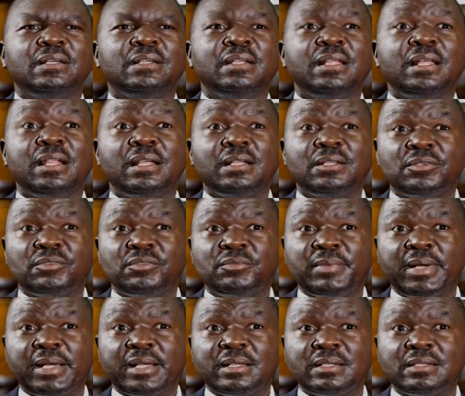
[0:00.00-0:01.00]
director of
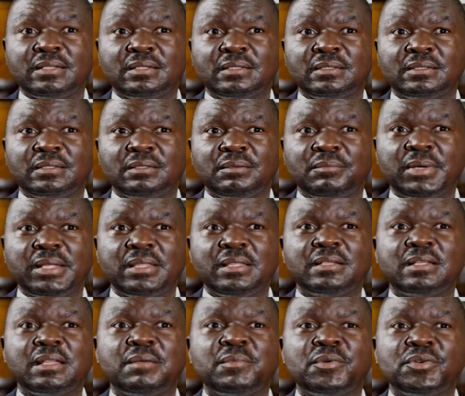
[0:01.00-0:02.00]
marketing by the
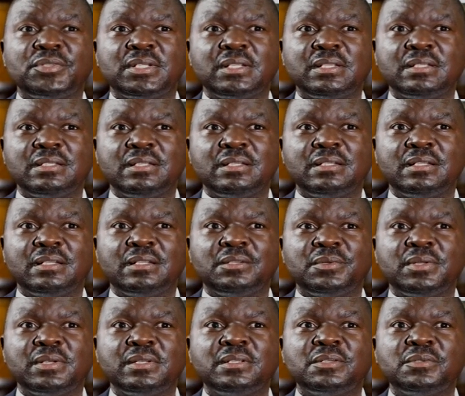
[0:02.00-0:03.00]
time I was exiting
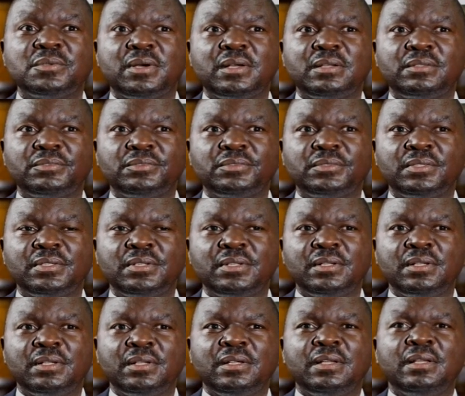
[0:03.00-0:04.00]

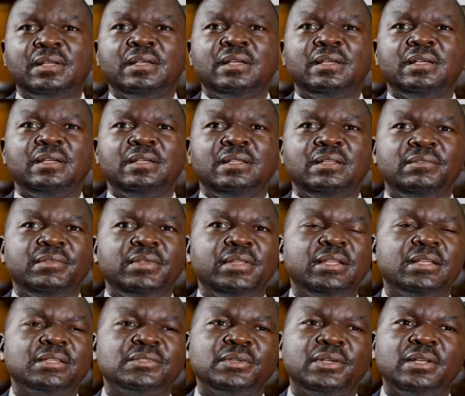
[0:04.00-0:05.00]
2012 in
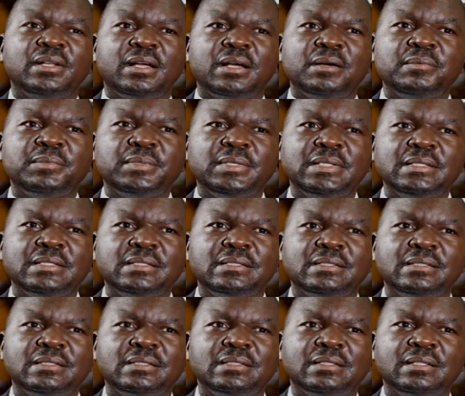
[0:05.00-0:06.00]
various oil
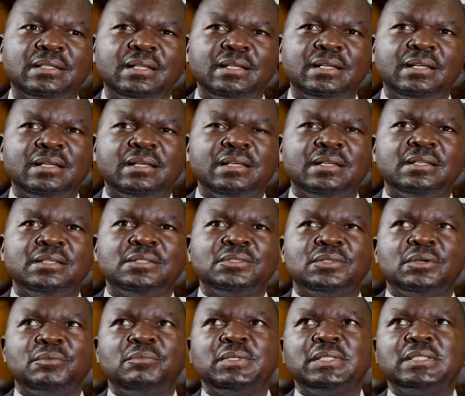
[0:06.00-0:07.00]
companies.
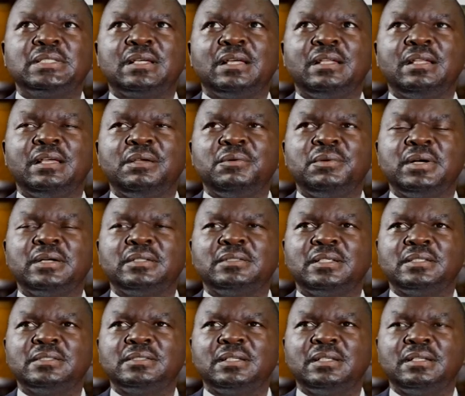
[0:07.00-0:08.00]
So basically I worked
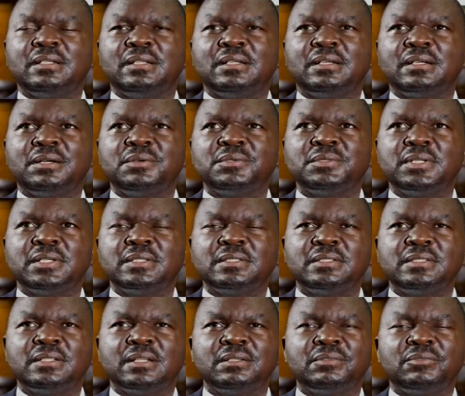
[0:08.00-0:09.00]
as an accounts
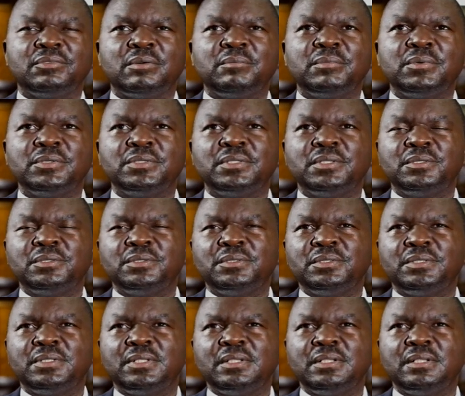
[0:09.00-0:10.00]
assistant for
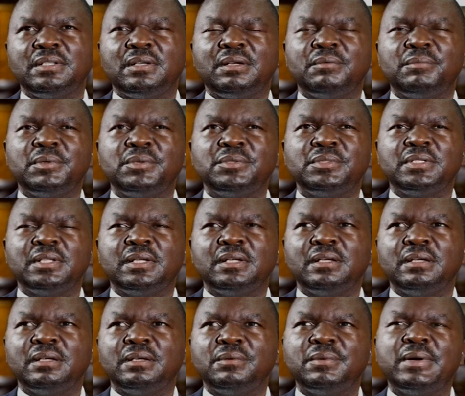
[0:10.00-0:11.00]

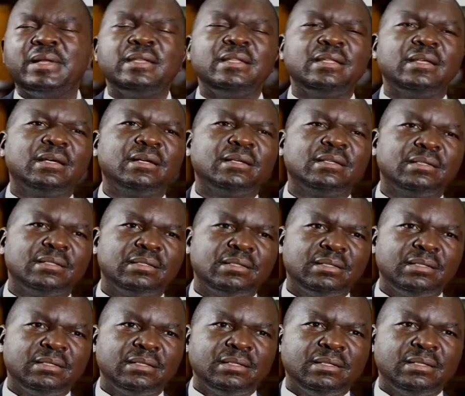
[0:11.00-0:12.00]
about one year,
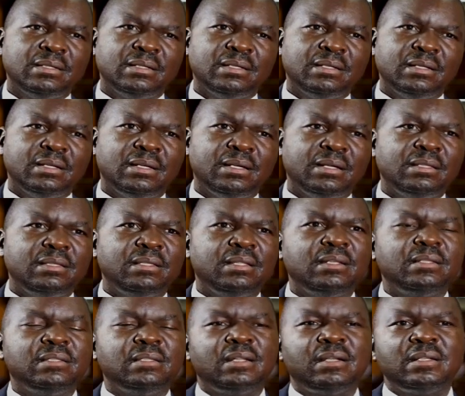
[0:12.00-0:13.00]
and
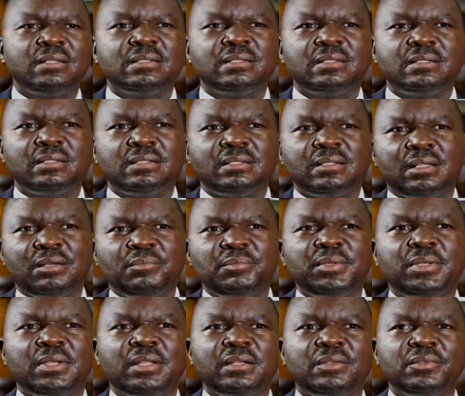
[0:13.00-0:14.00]
then the rest I've
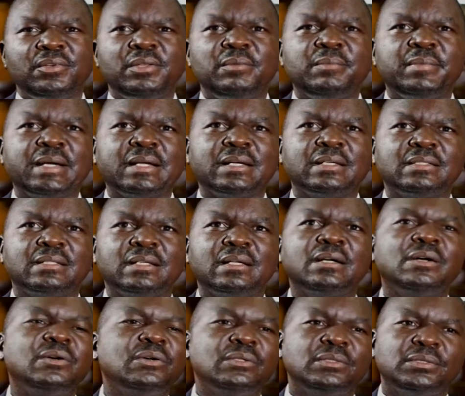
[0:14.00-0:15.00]
been an oil marketer
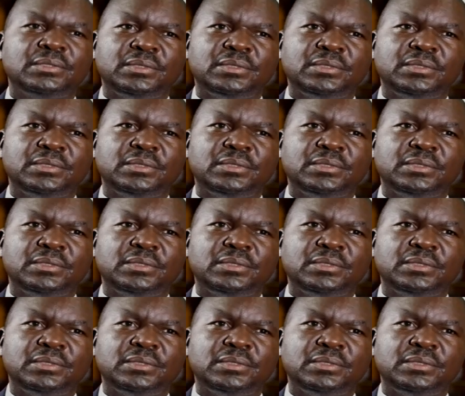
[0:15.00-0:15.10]
all